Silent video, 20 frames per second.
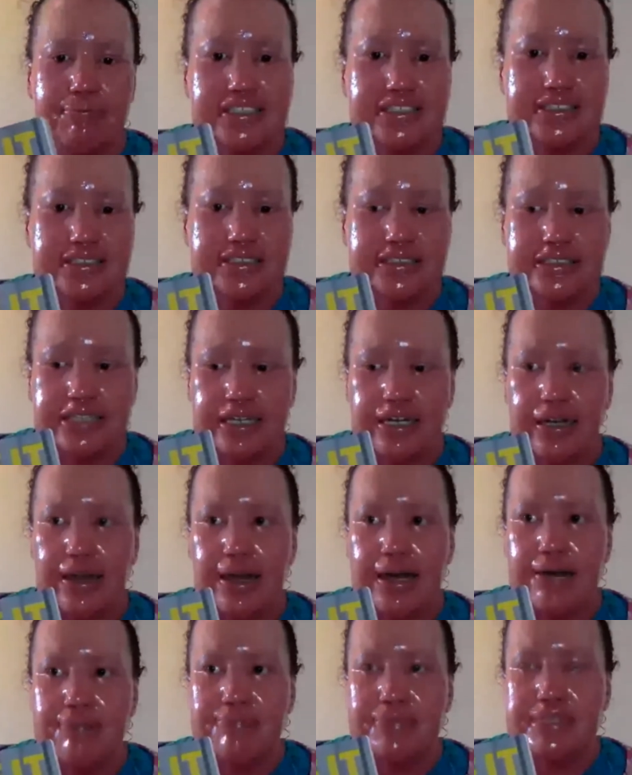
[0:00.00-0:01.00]
that
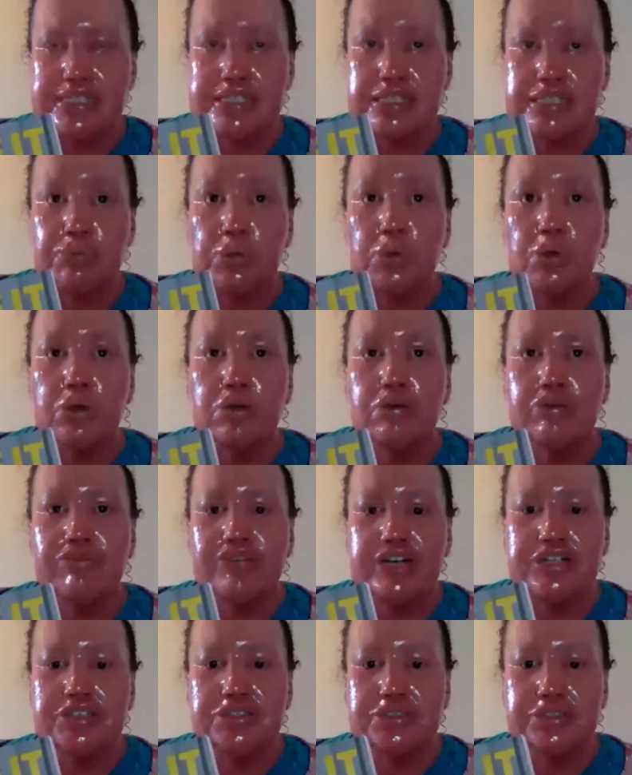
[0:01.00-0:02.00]
support
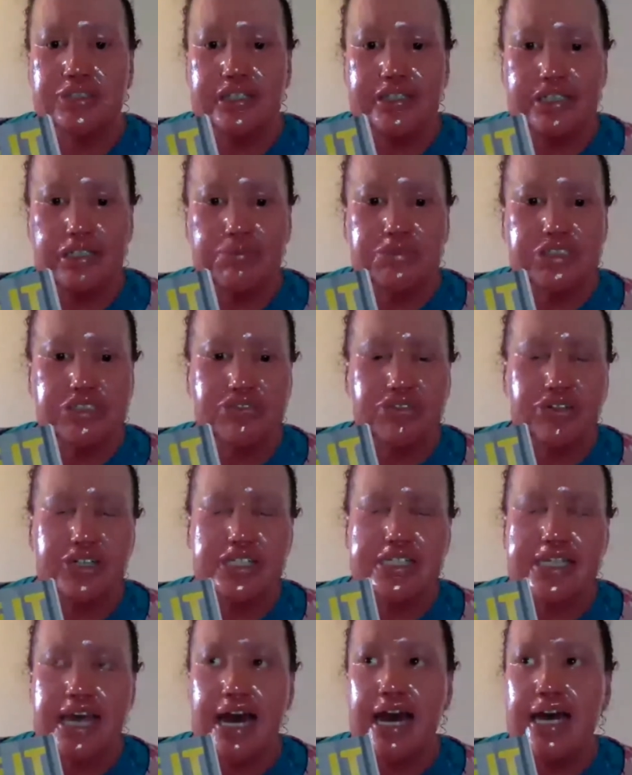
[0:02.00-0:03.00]
facial and limb difference,
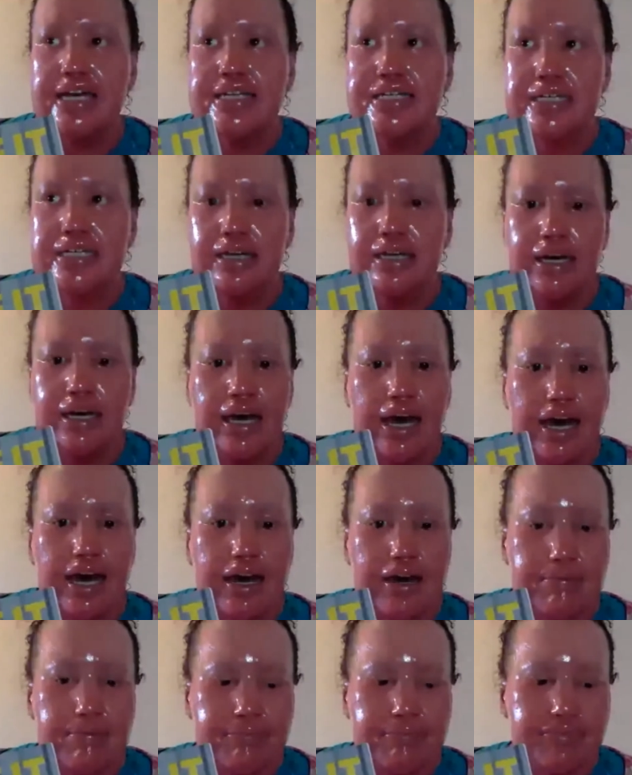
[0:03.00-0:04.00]
and
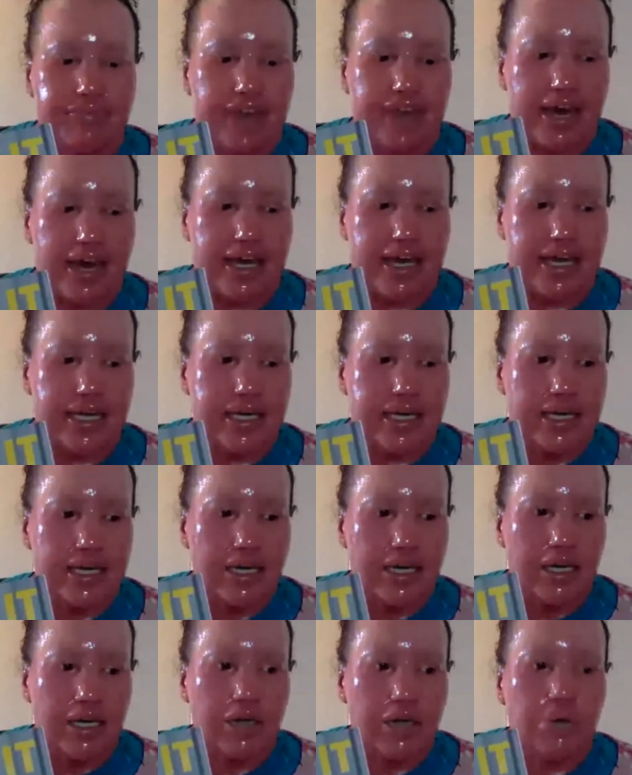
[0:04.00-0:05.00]
they
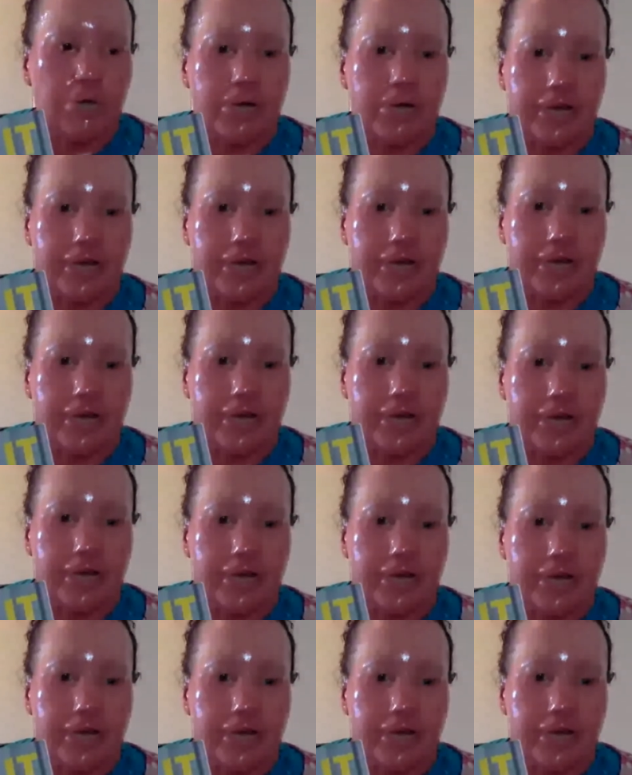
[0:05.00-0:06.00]
coordinate.
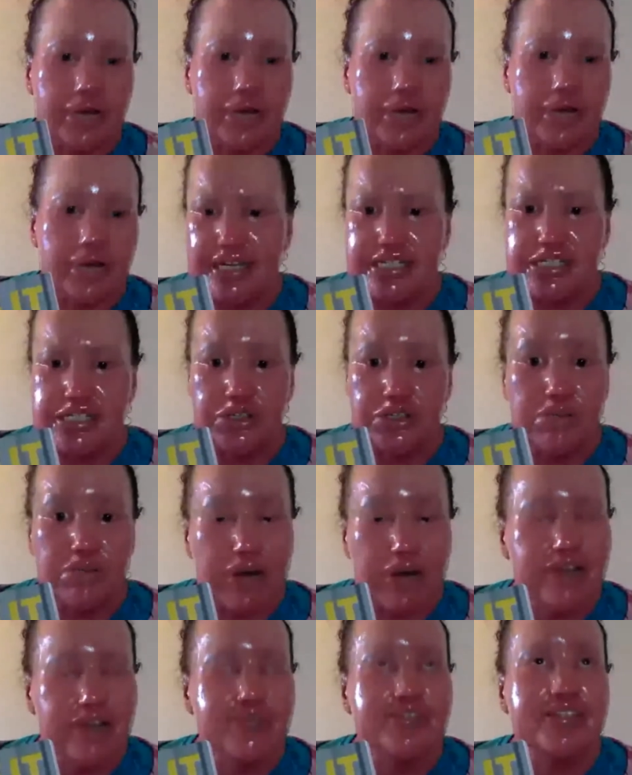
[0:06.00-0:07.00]
So you might
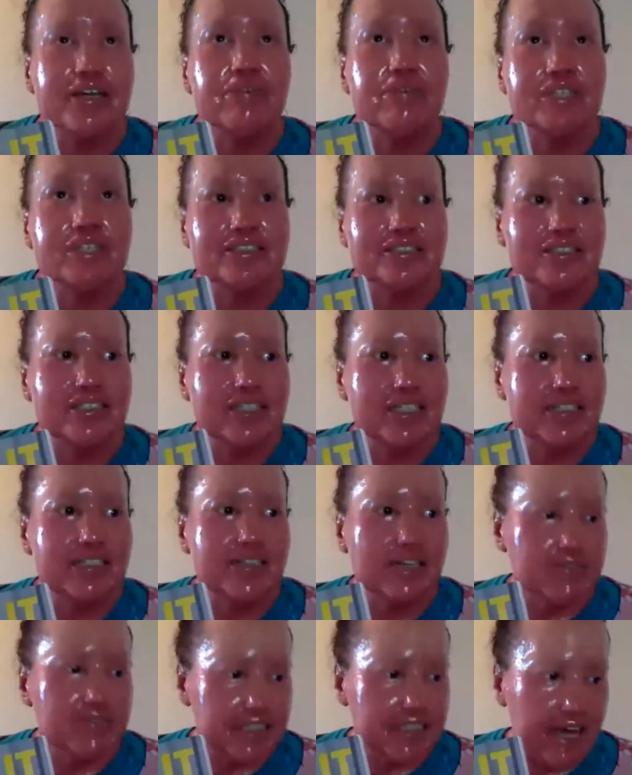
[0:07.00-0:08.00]
have seen recently there
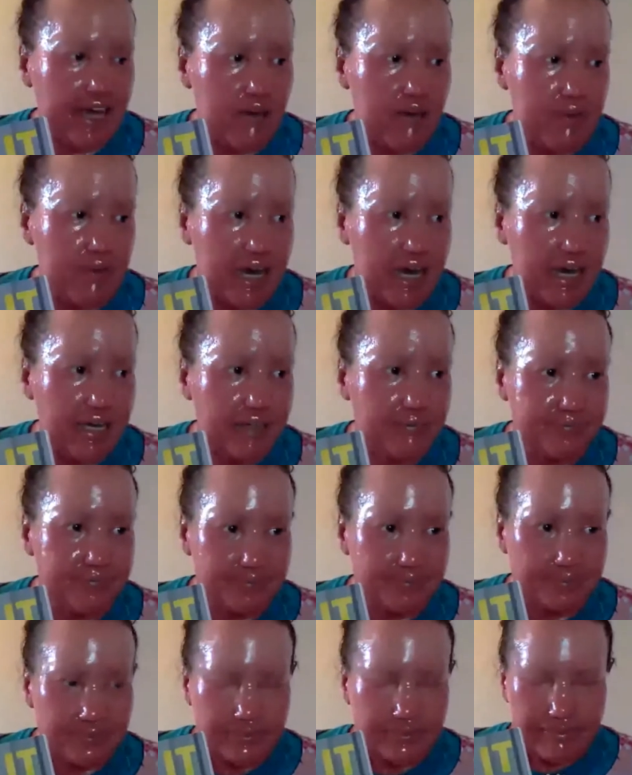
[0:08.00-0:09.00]
was a campaign
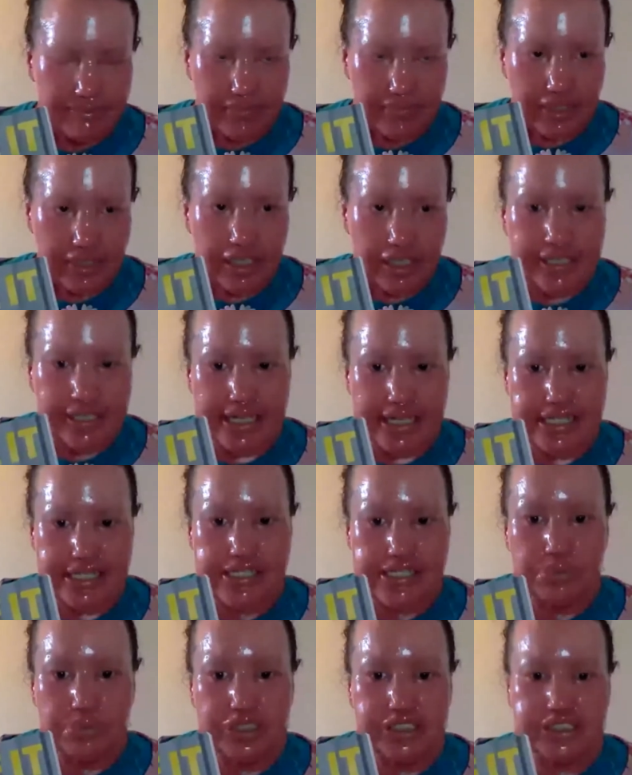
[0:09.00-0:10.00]
against the
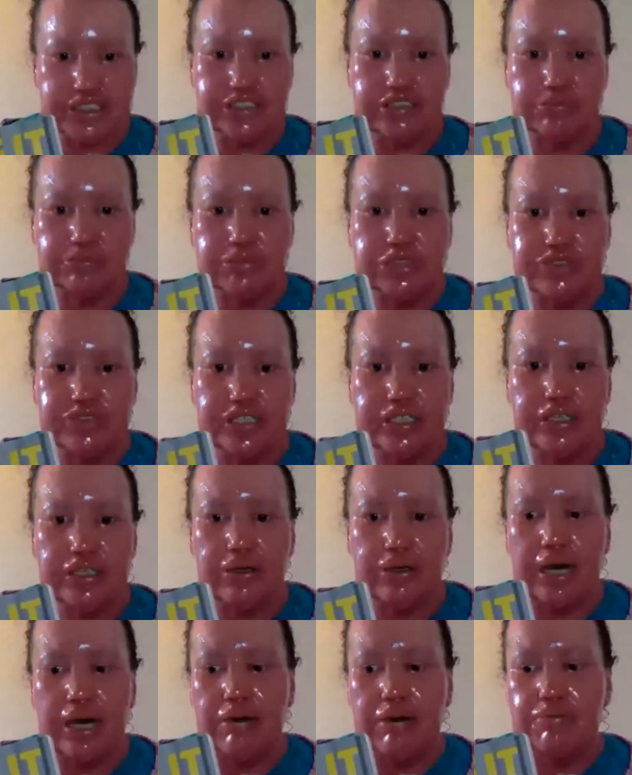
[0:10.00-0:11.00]
Witches movie.
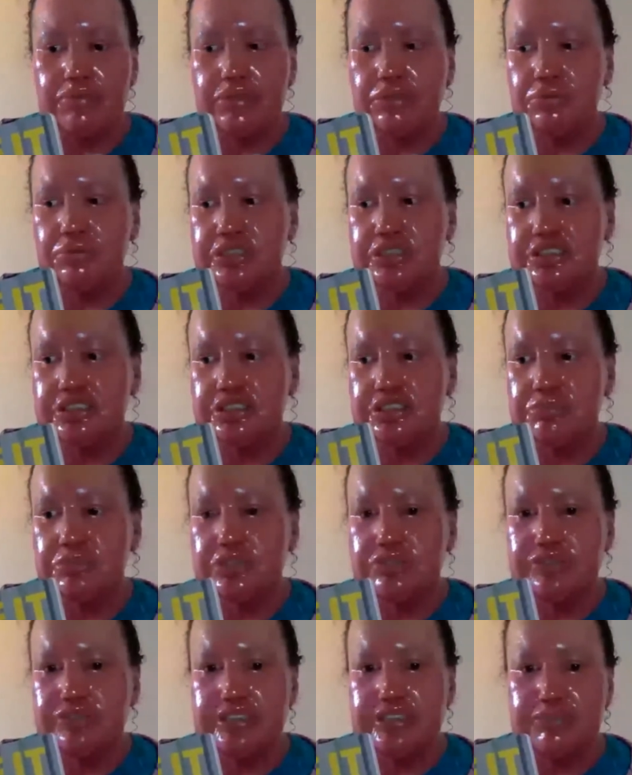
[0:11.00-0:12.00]
The Witches
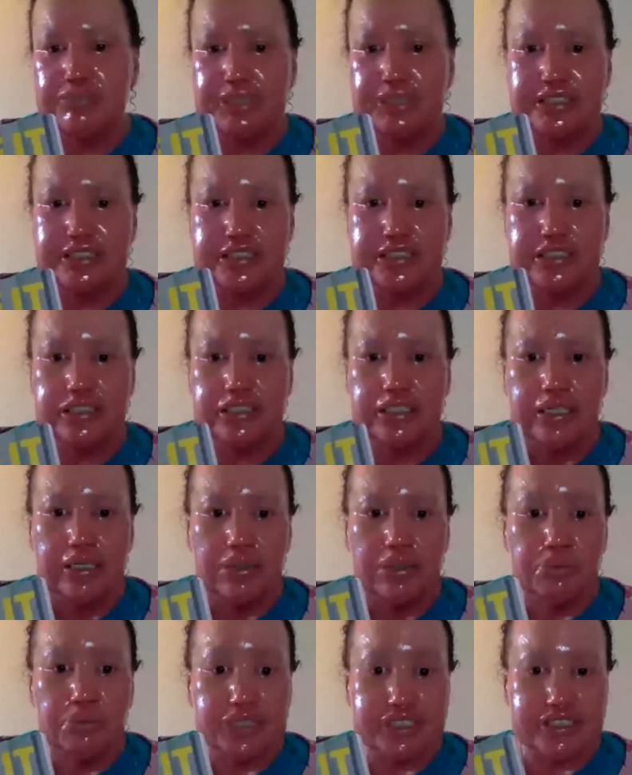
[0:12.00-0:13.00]
movie depicted
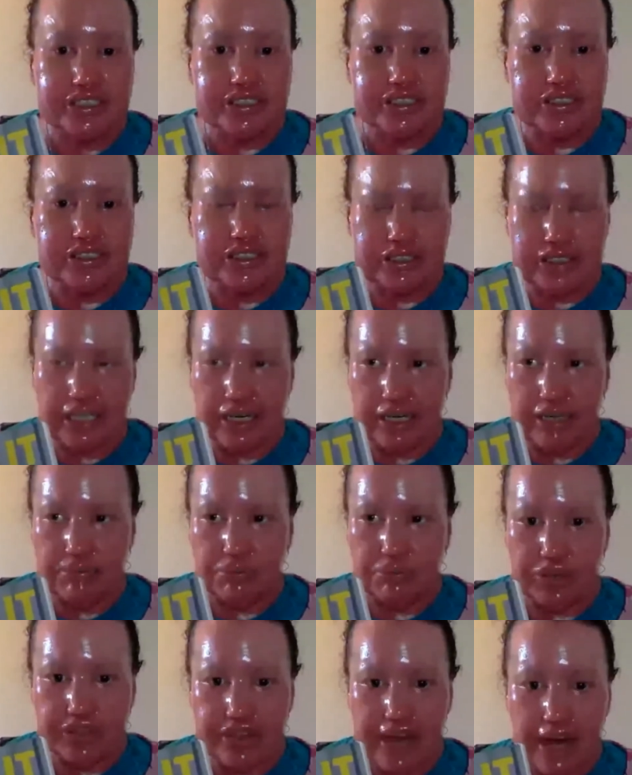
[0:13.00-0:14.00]
witches
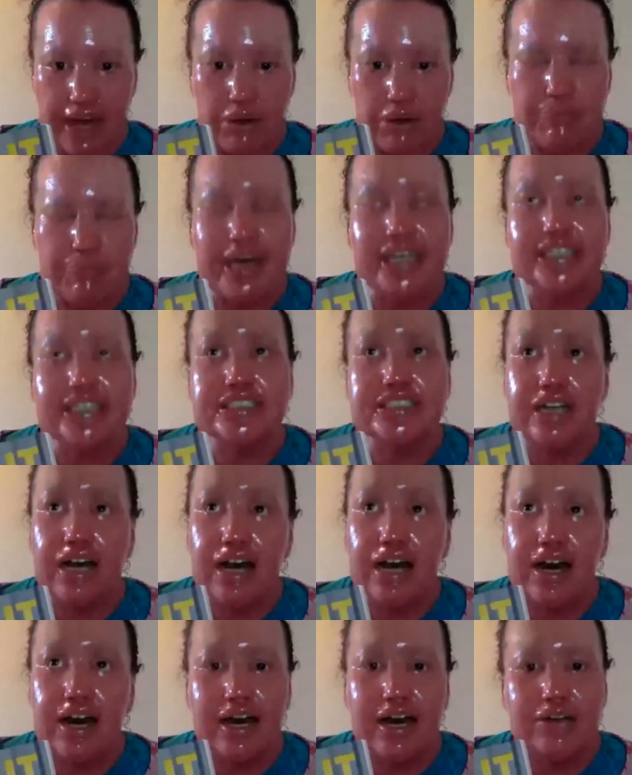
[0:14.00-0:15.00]
with
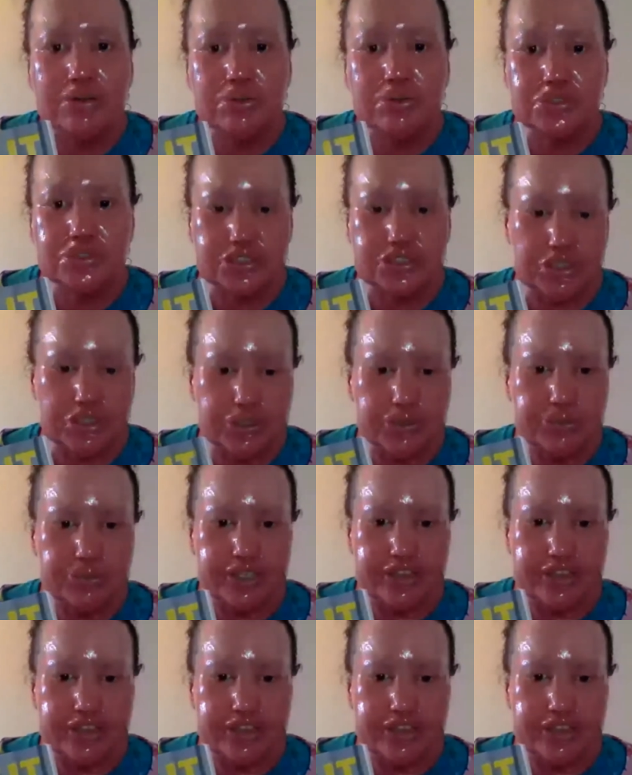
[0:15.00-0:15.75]
alopecia and also with